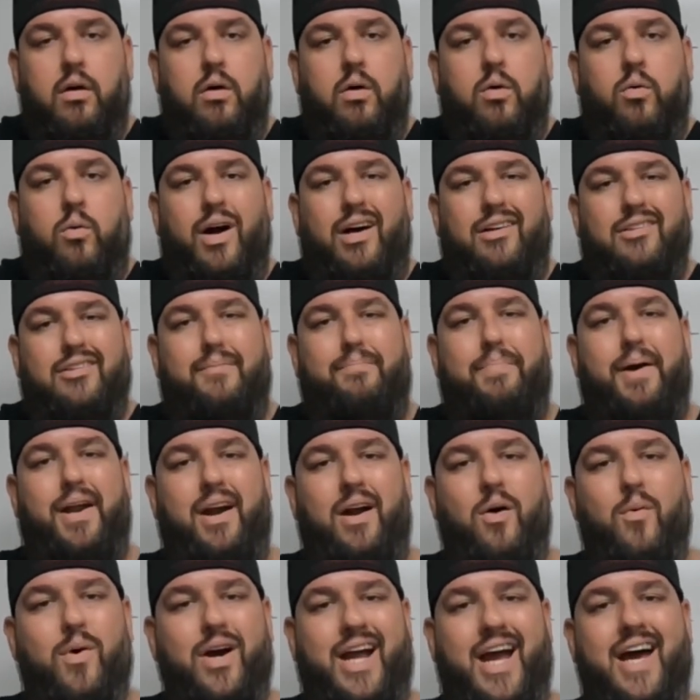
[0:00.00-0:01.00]
Well,
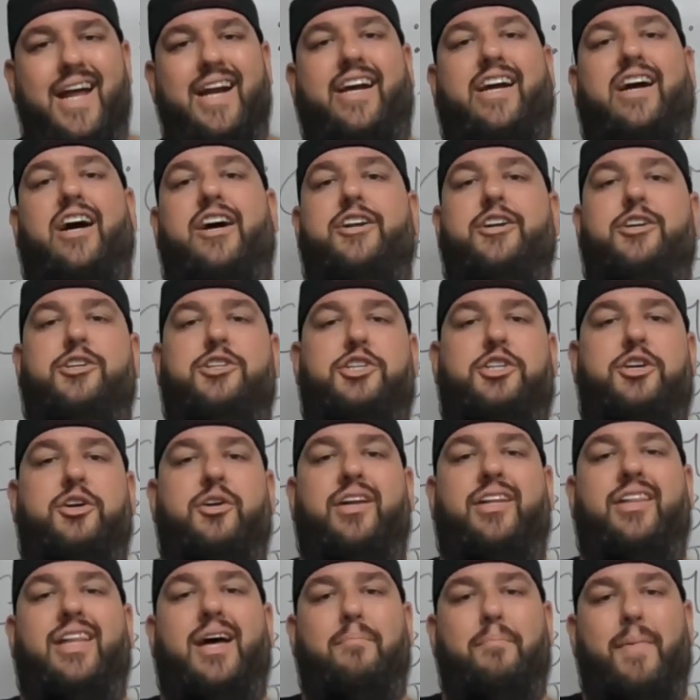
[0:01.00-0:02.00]
depending on what kind of gun you're
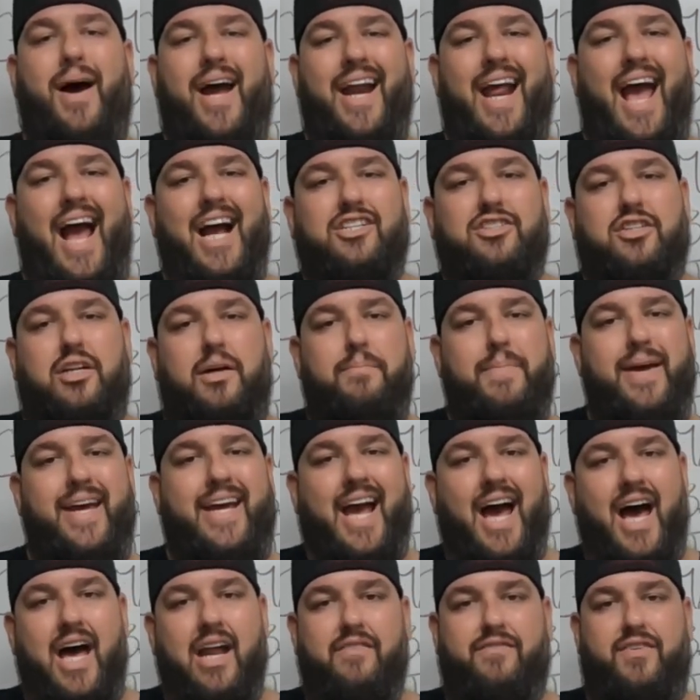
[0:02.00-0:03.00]
shooting, that might actually be
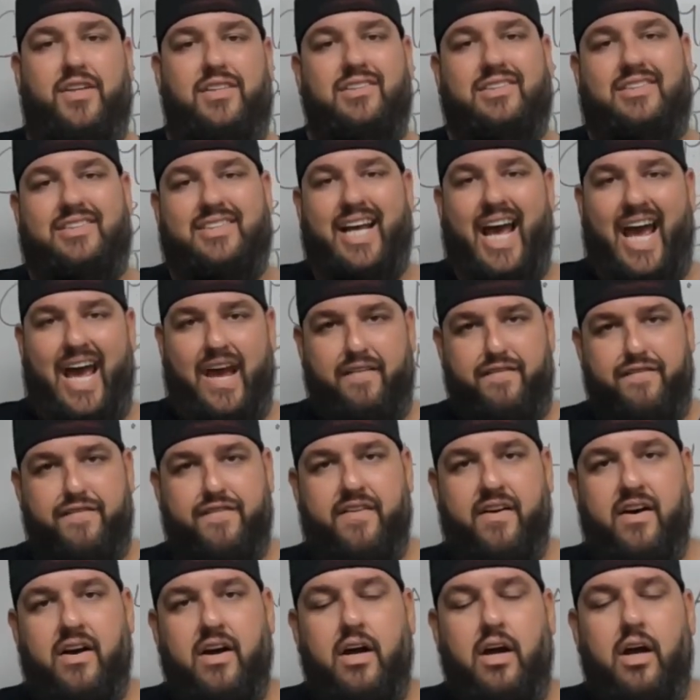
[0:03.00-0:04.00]
kind of
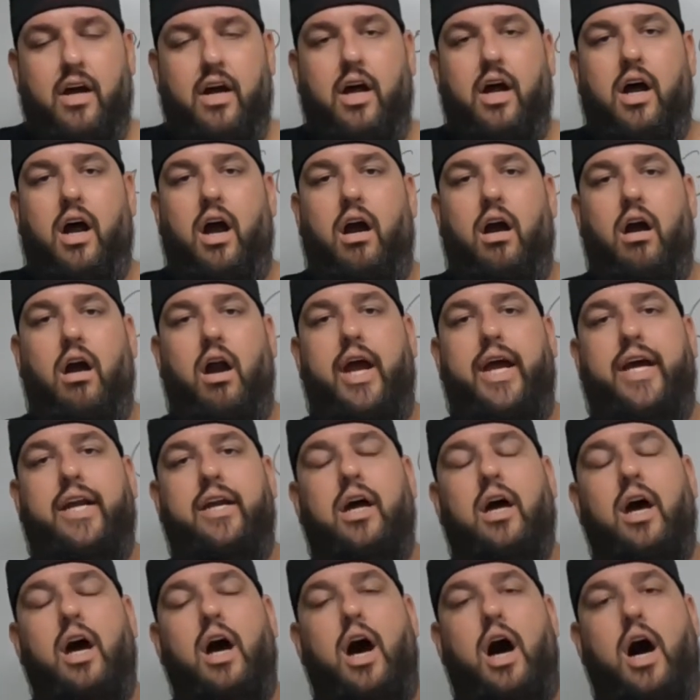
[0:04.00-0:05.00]
unsafe, all right?